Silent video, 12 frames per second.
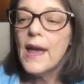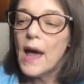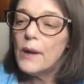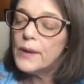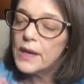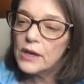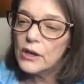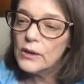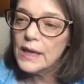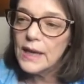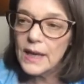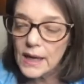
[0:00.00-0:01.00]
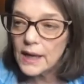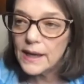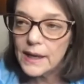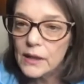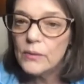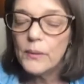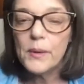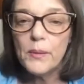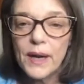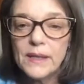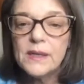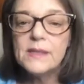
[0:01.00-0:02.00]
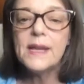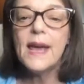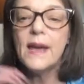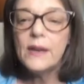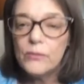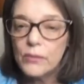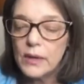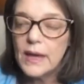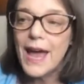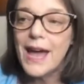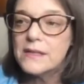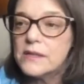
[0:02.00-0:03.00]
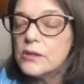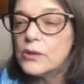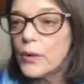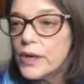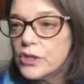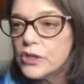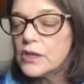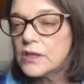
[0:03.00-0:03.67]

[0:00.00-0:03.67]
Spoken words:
And we can only get clear when we write these down and really ask these questions.